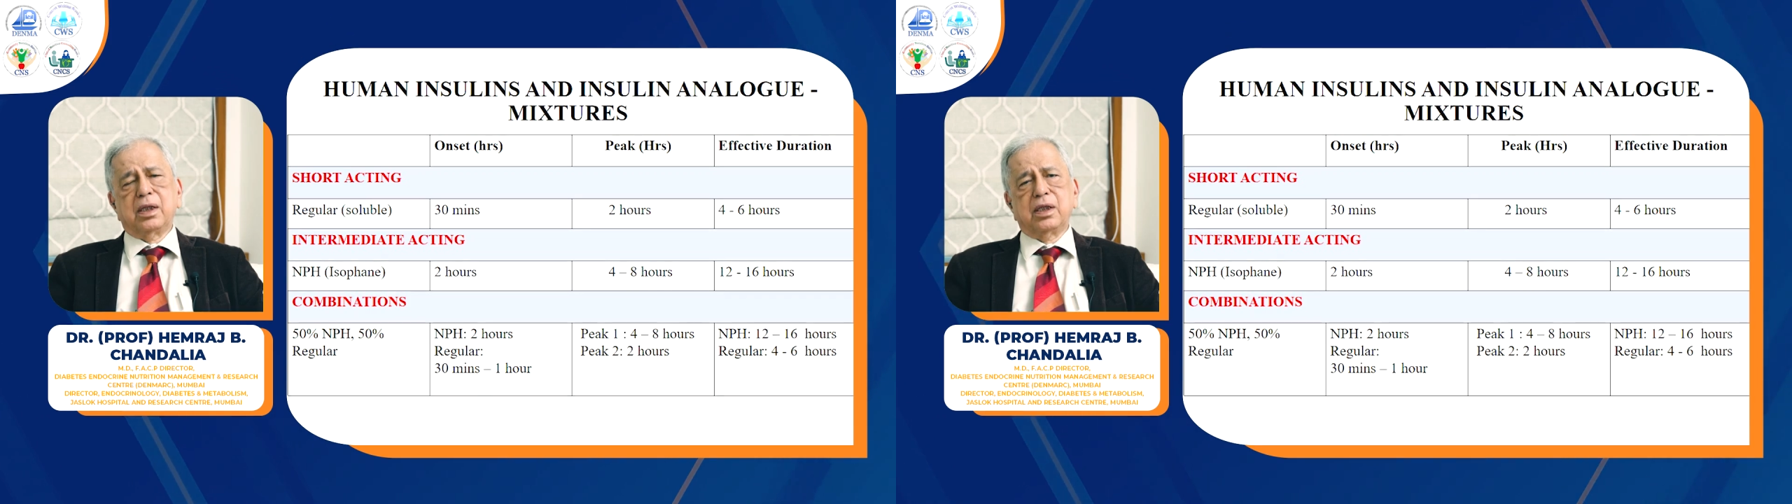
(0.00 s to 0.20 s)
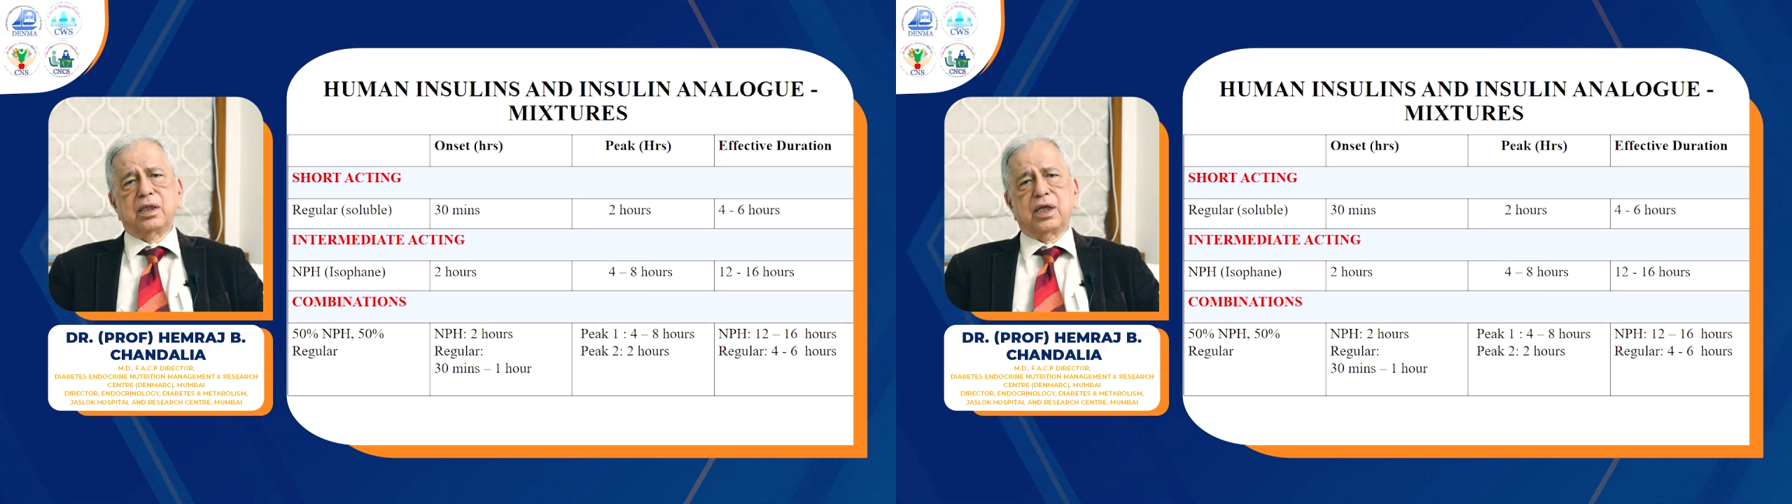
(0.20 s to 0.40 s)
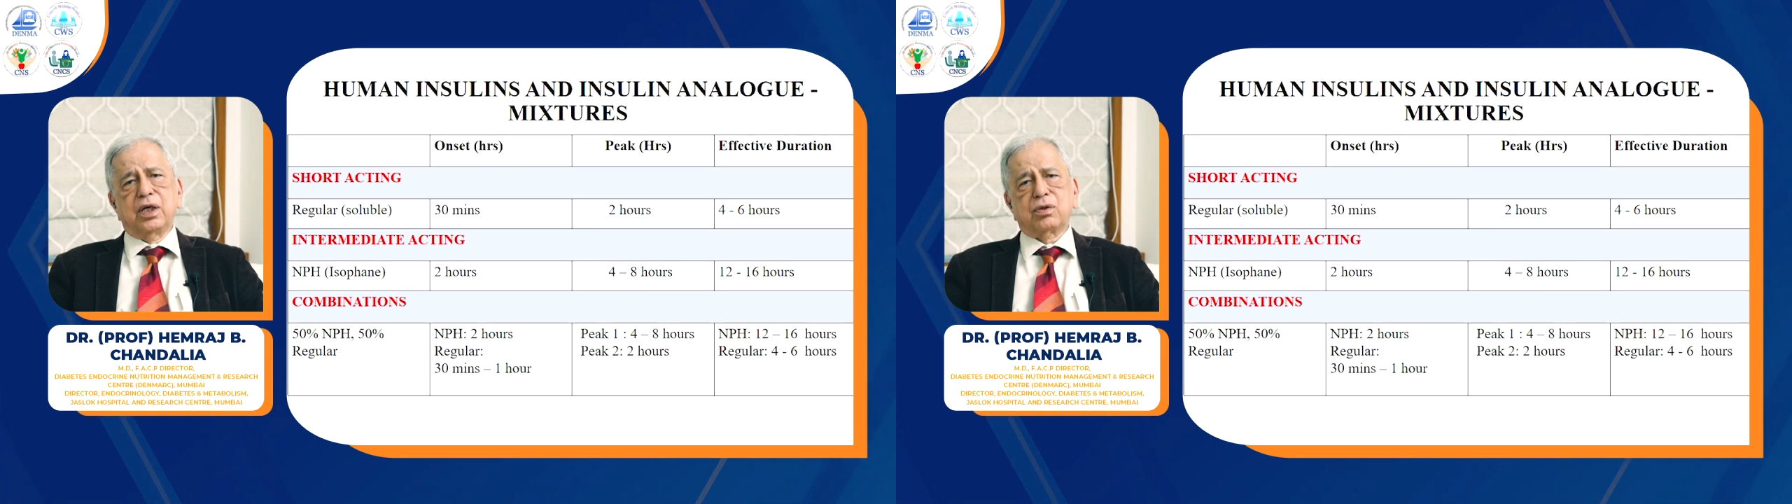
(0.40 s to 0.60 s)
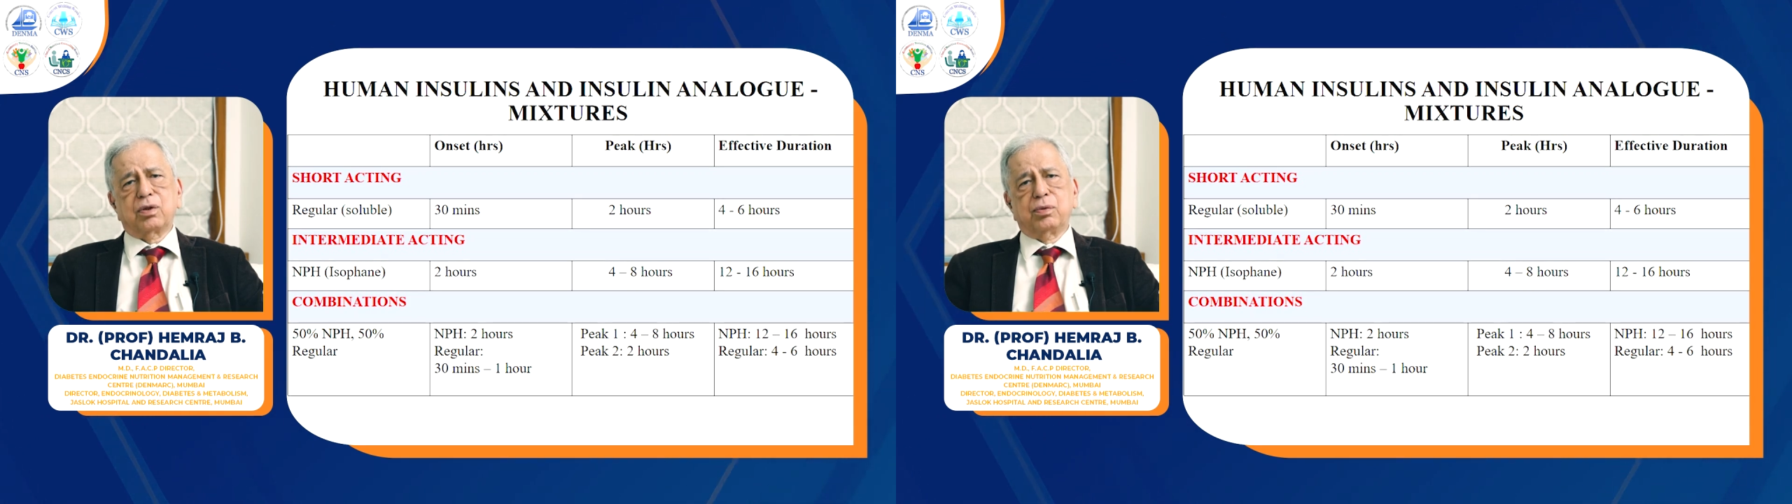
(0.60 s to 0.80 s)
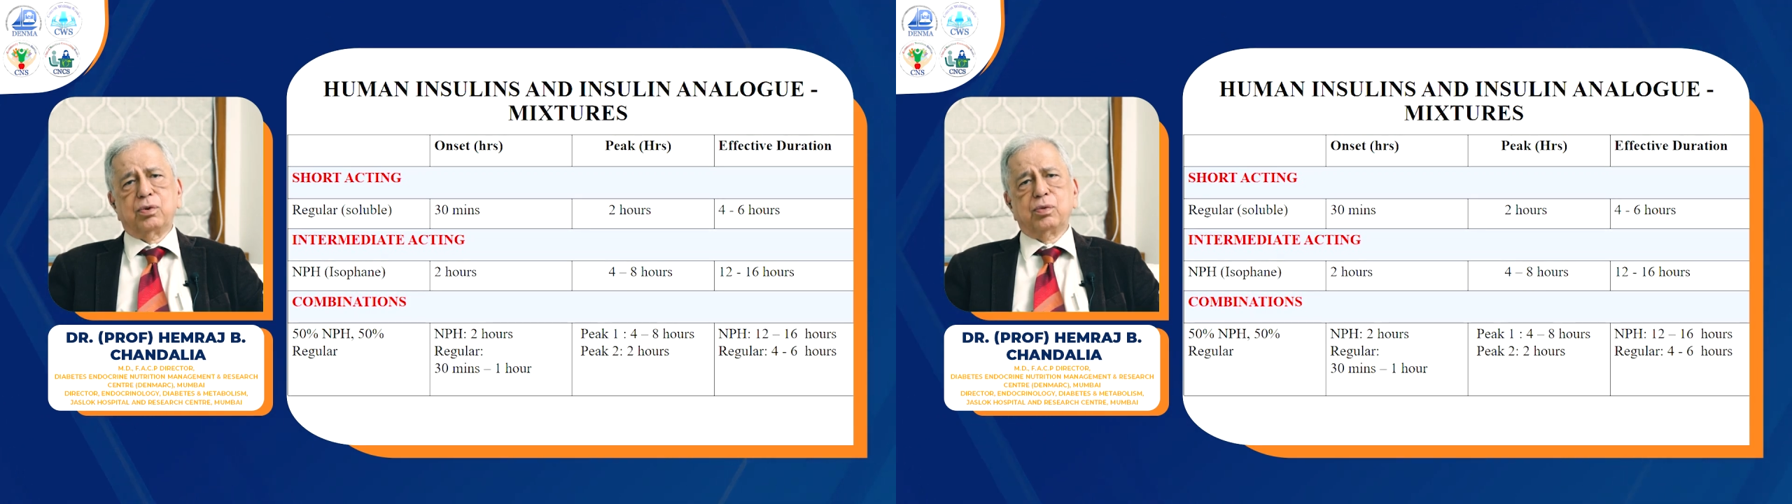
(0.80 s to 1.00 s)
in case
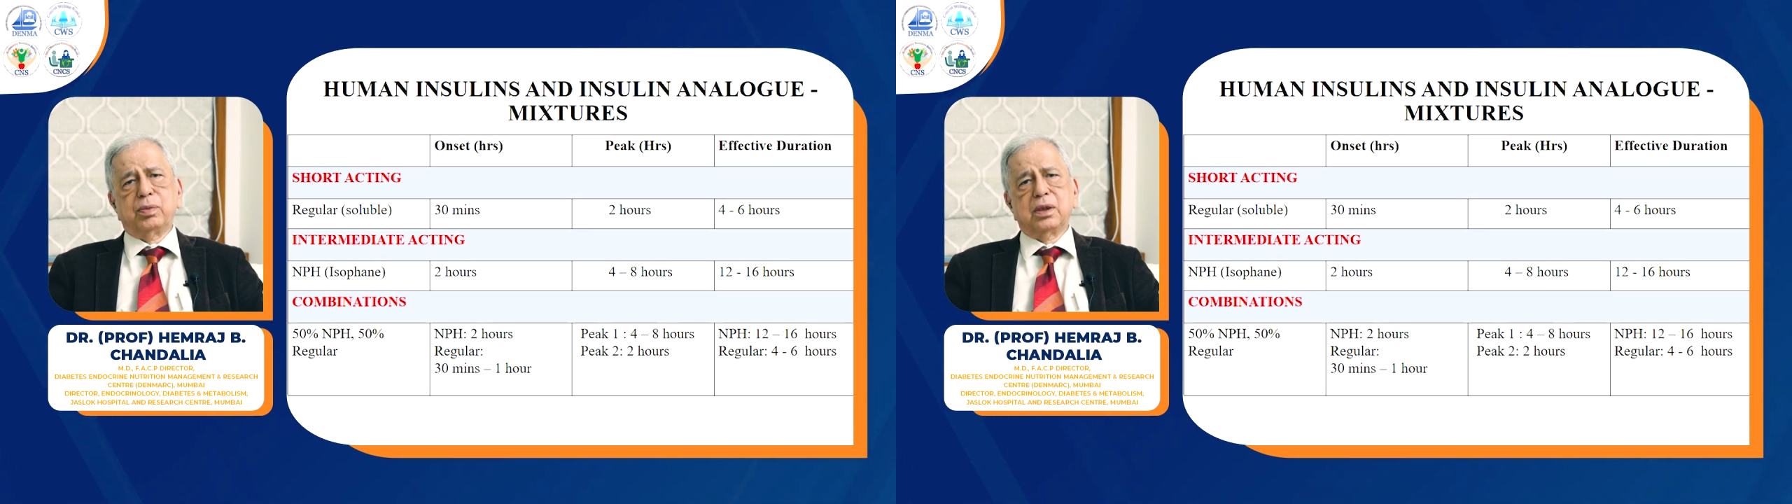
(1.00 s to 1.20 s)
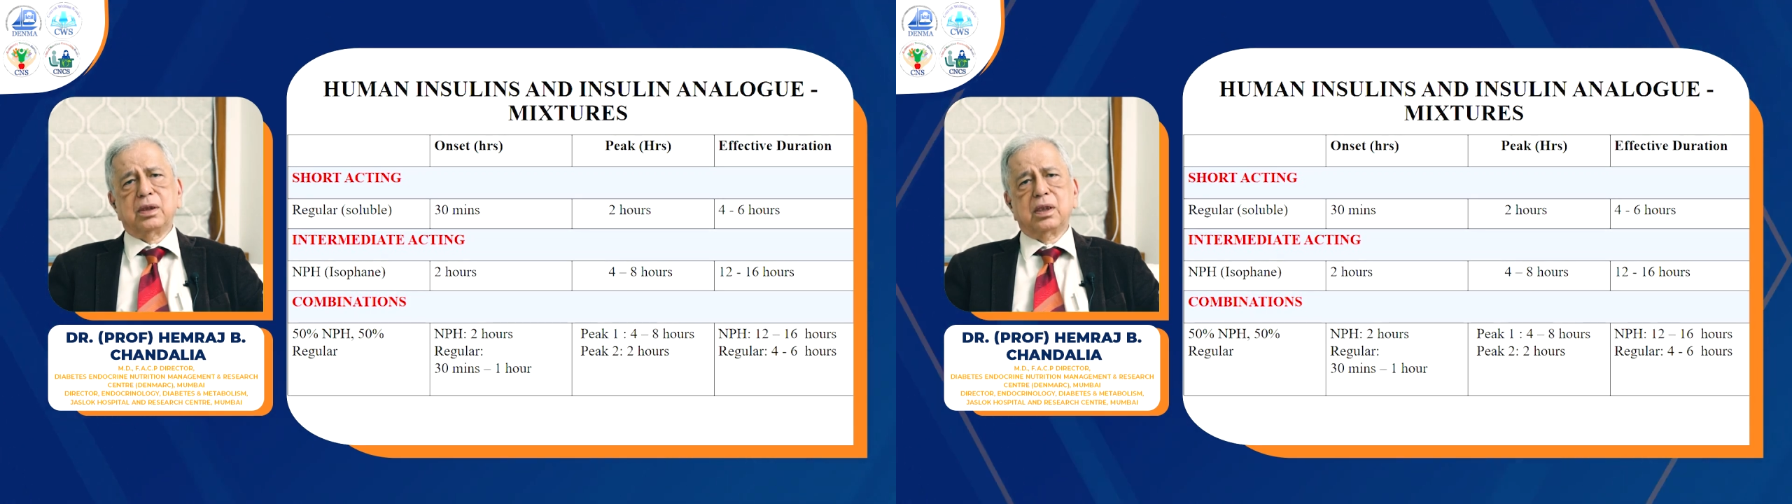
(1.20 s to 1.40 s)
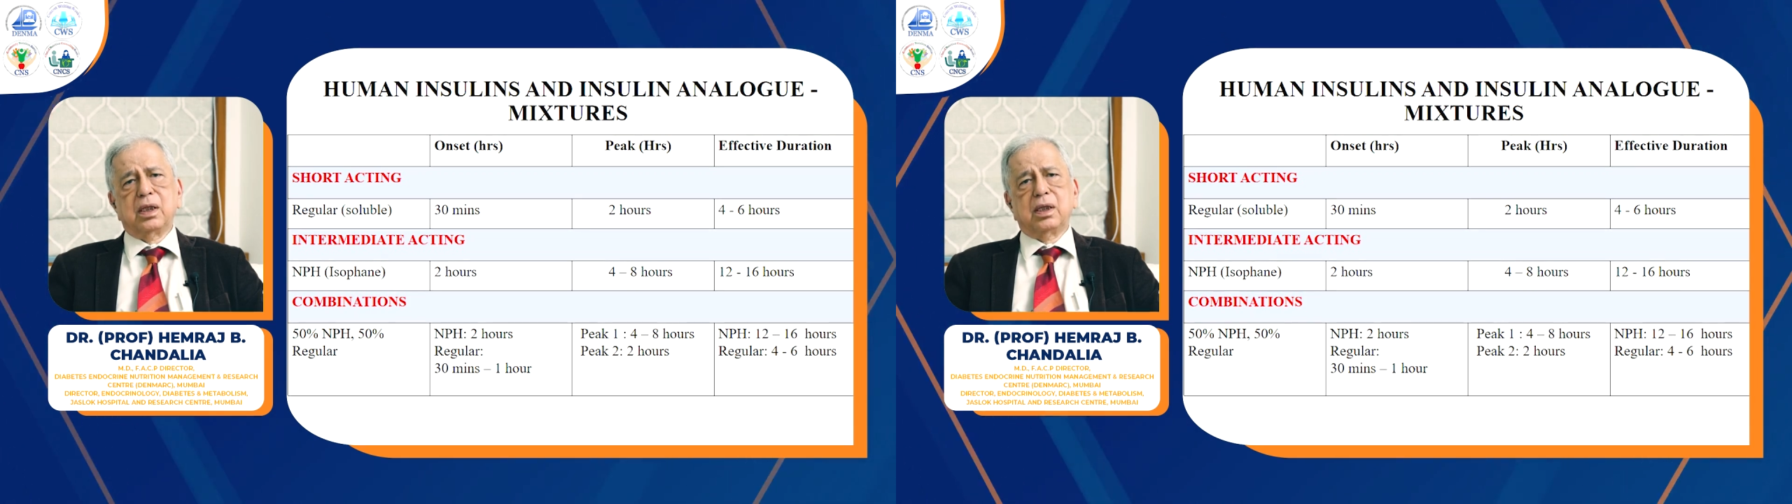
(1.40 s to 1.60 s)
of human